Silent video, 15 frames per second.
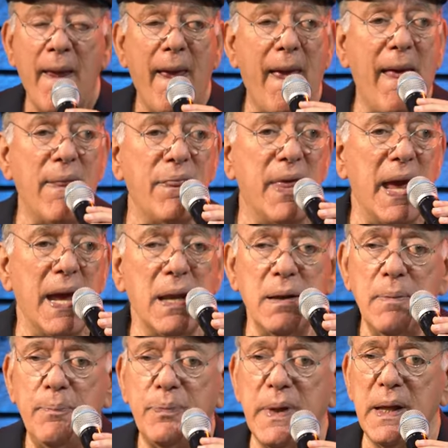And then
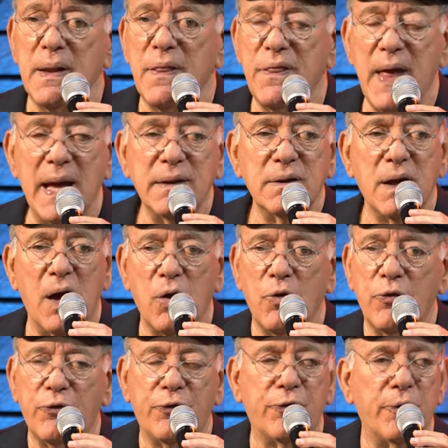in that kind of
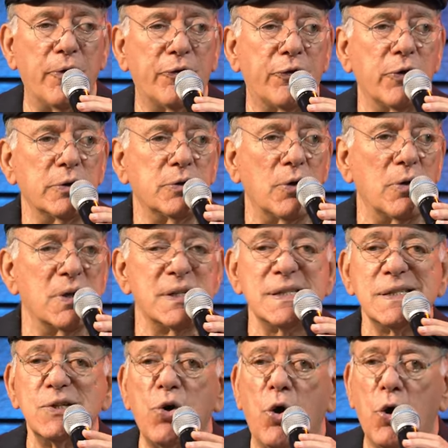fruitful
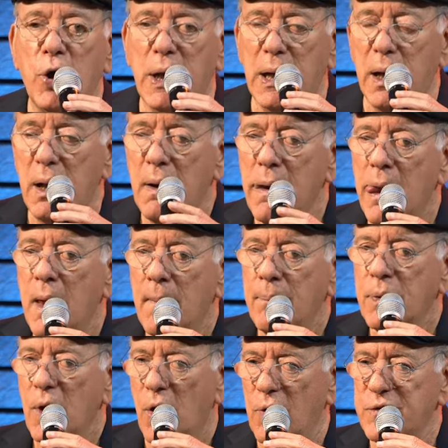soil
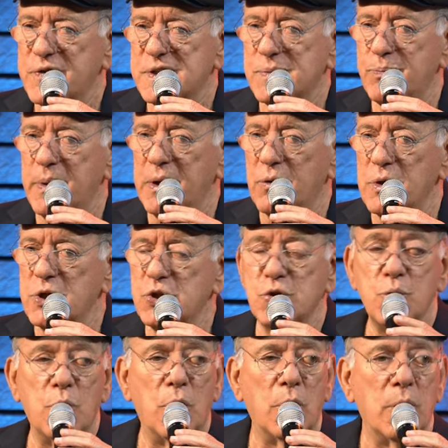of
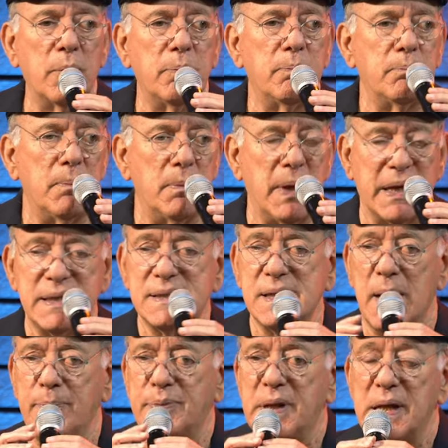spiritual
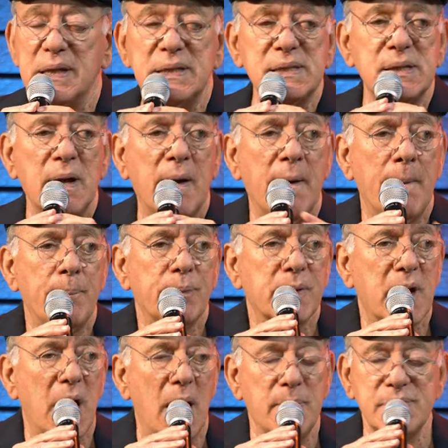acceptance
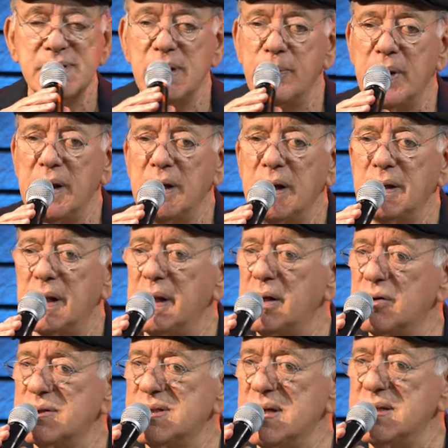comes the man in the year
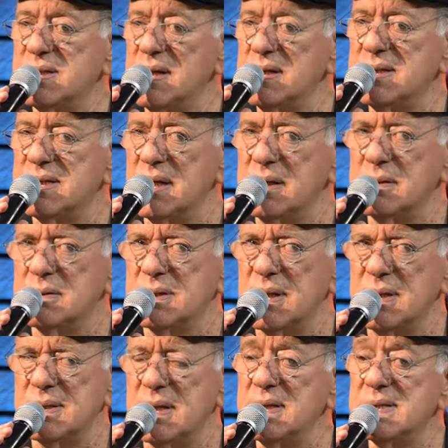
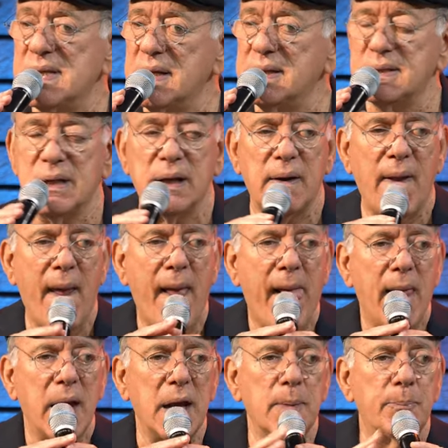1660
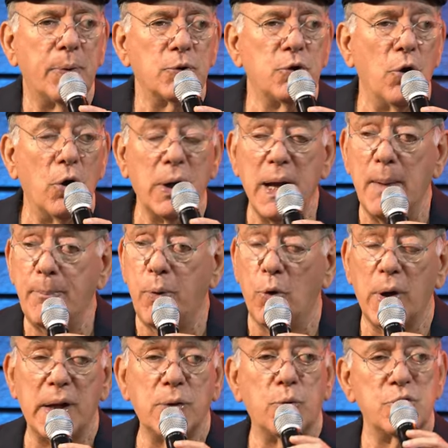in Podolia,
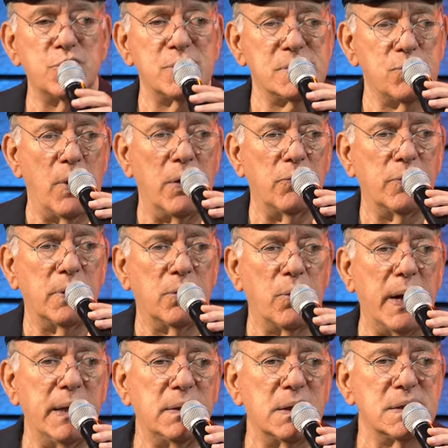Poland, which is one of the
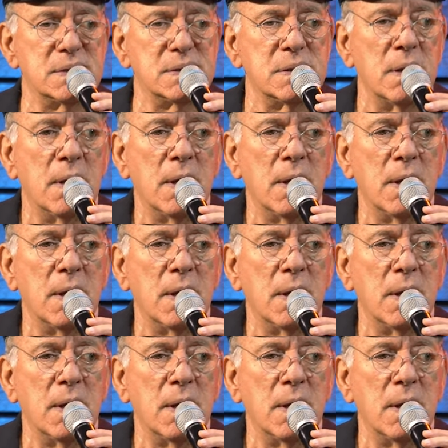greatest